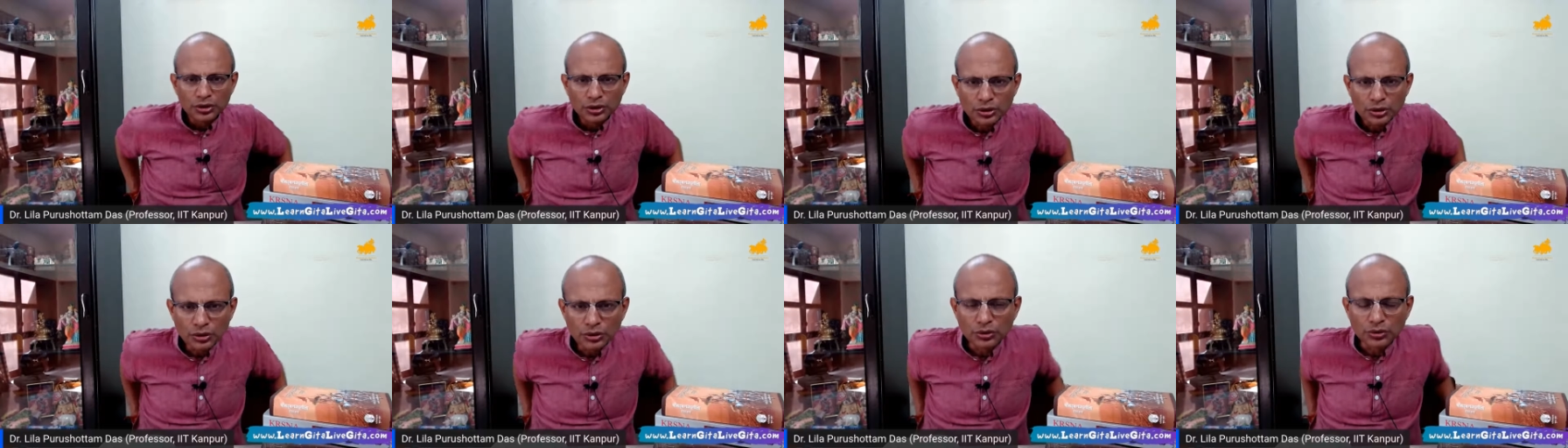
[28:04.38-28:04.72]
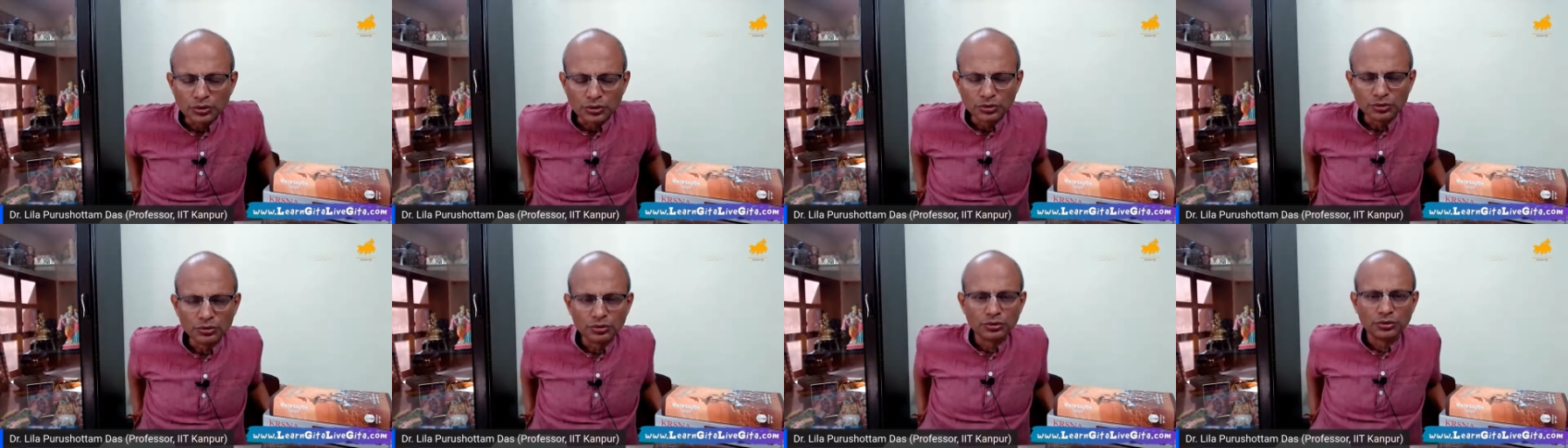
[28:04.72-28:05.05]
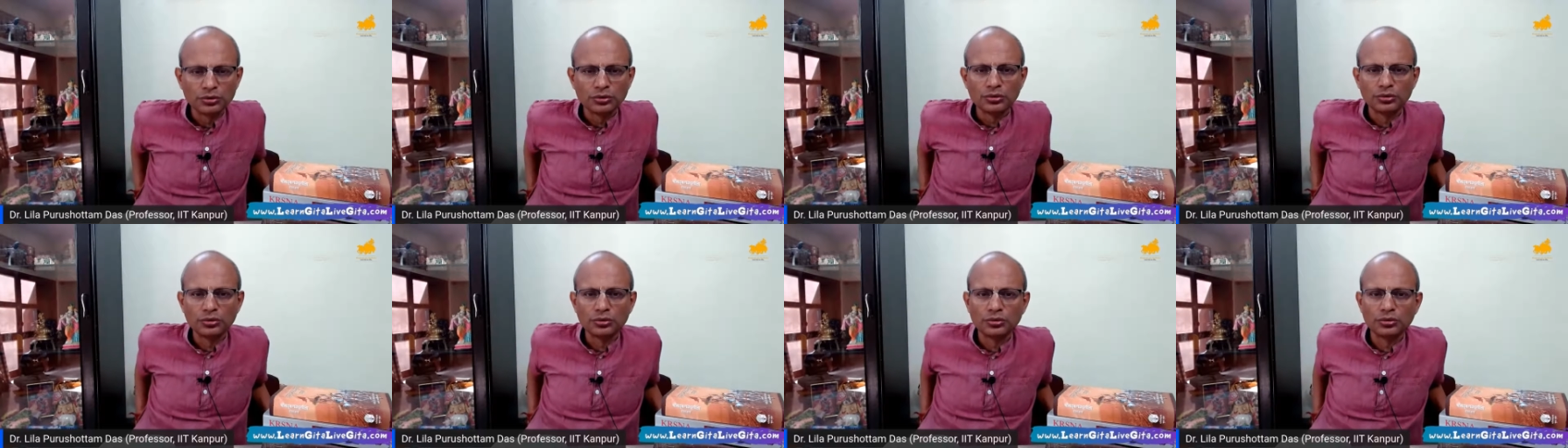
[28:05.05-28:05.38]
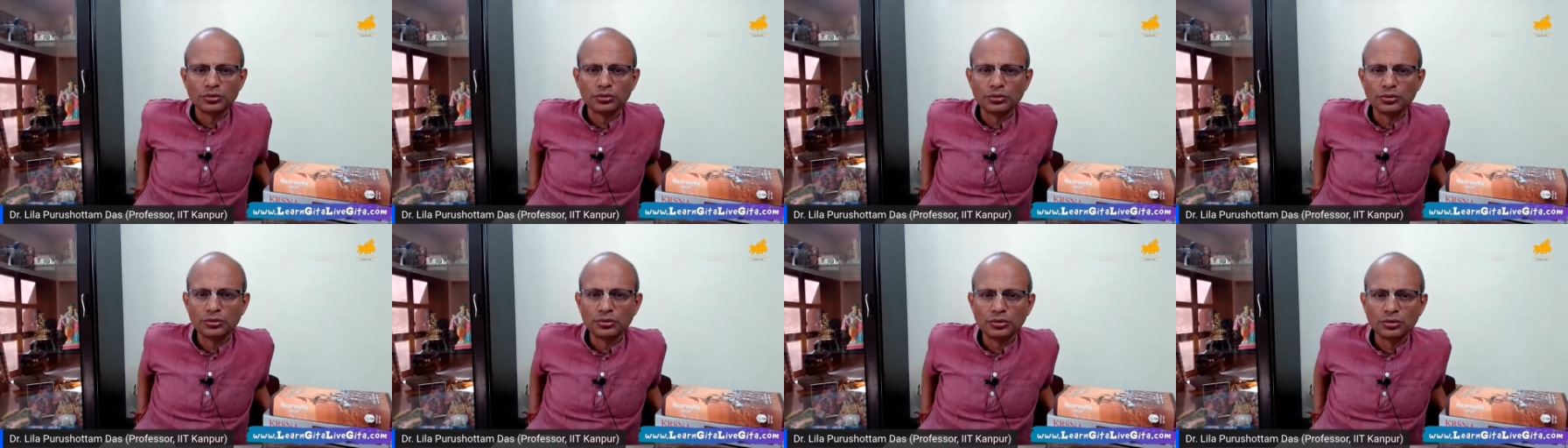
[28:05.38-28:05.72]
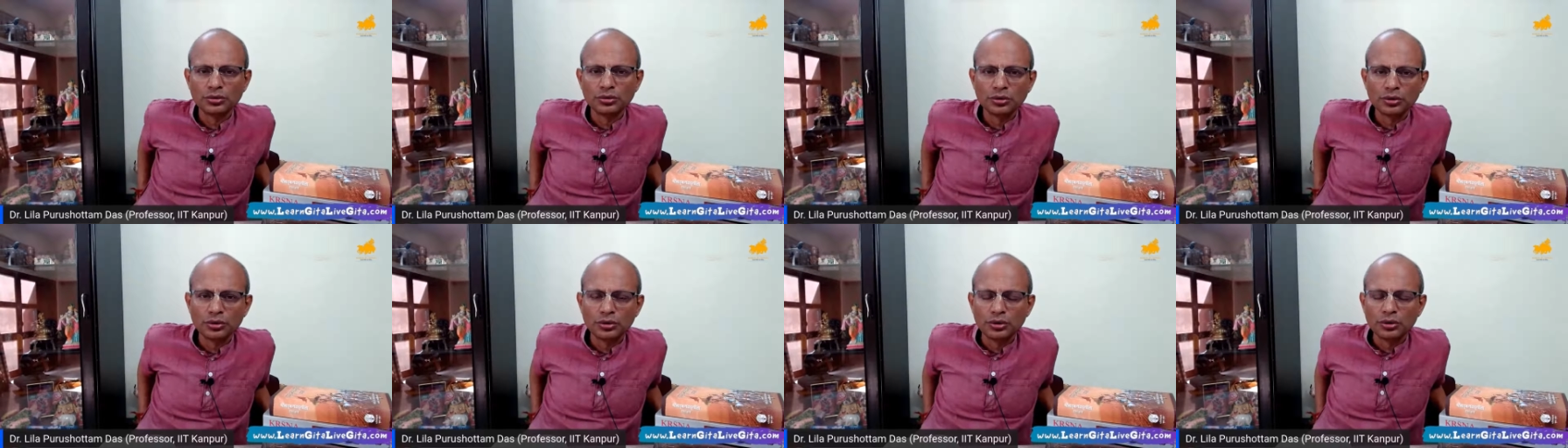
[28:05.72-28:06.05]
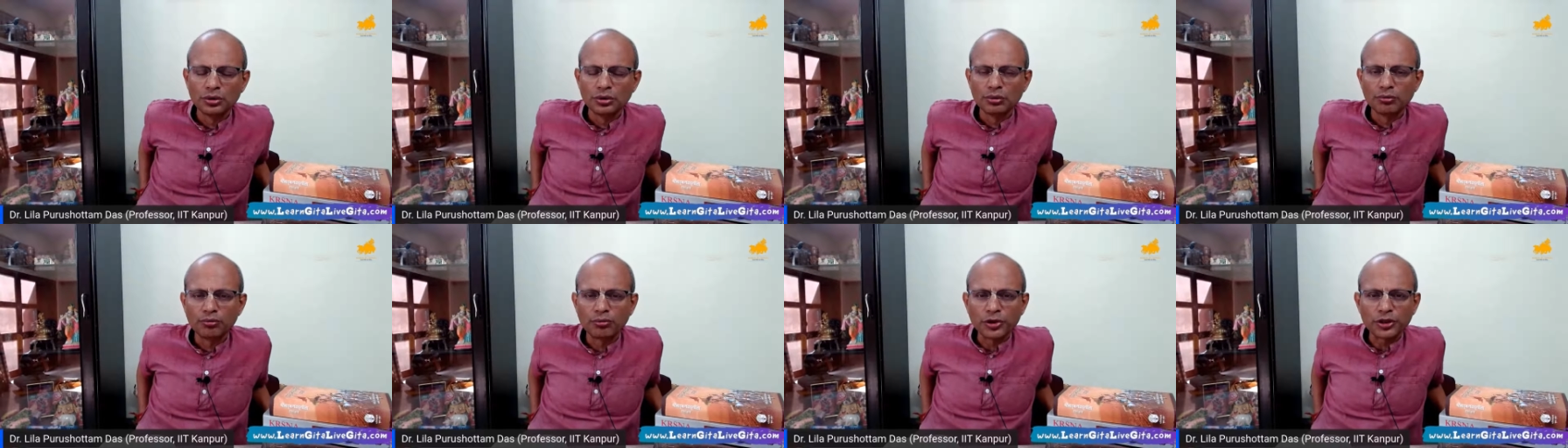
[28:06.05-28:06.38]
to
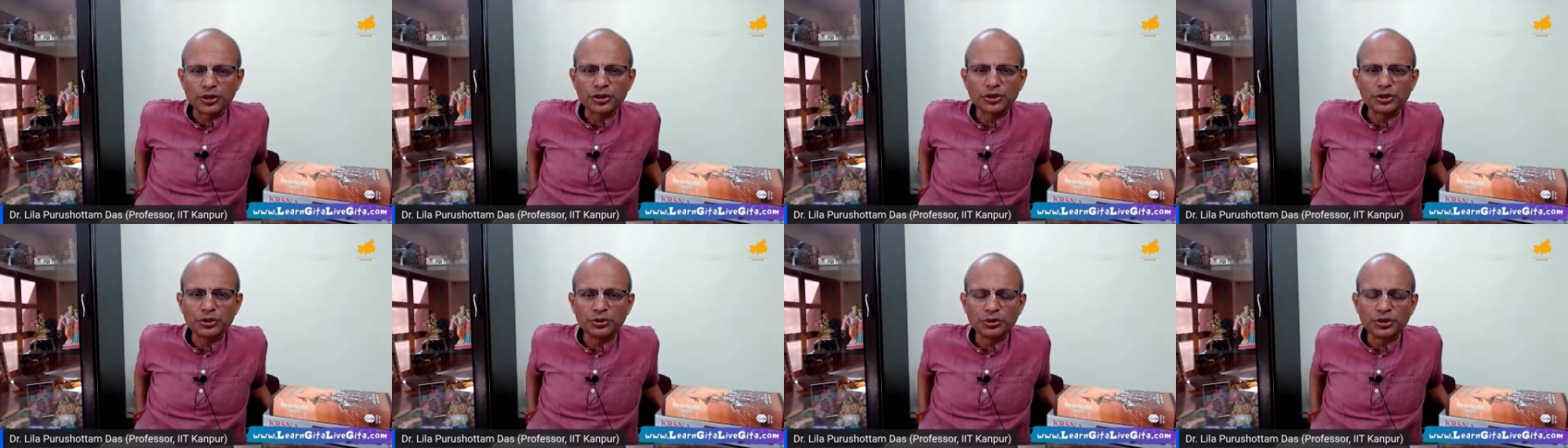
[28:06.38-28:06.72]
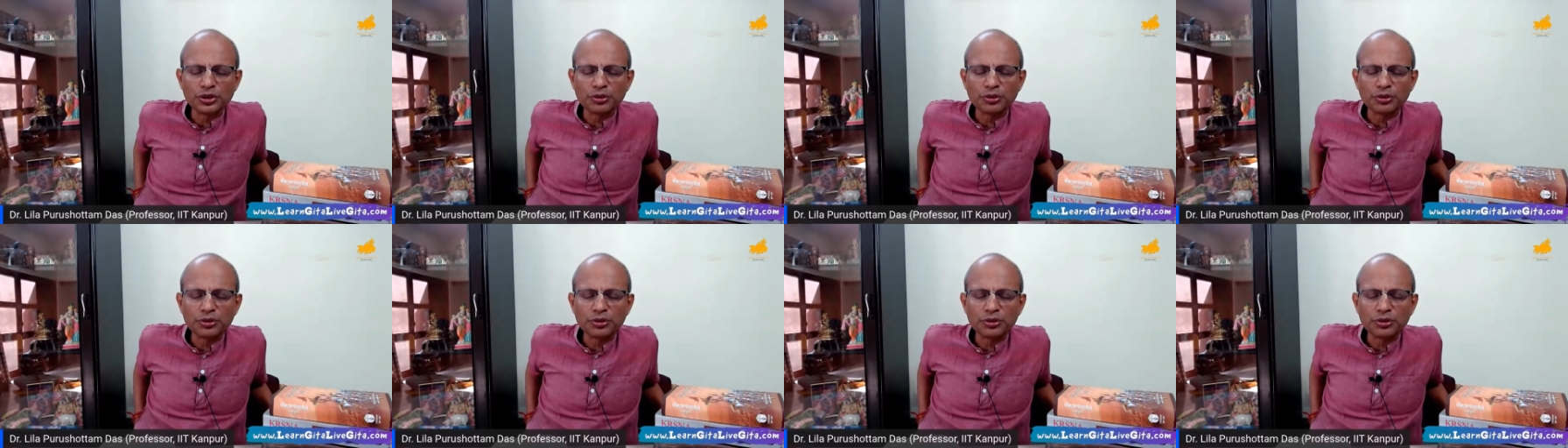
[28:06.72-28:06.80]
pursue